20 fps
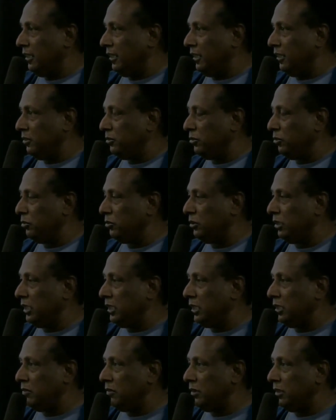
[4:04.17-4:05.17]

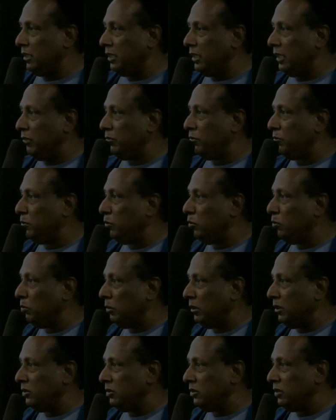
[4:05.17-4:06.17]
associated with the left
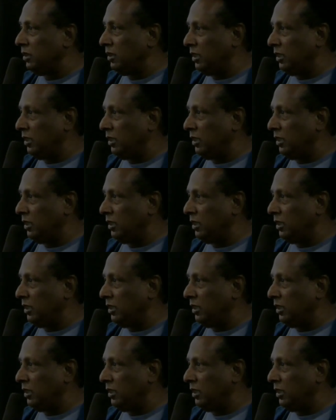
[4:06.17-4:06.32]
movements,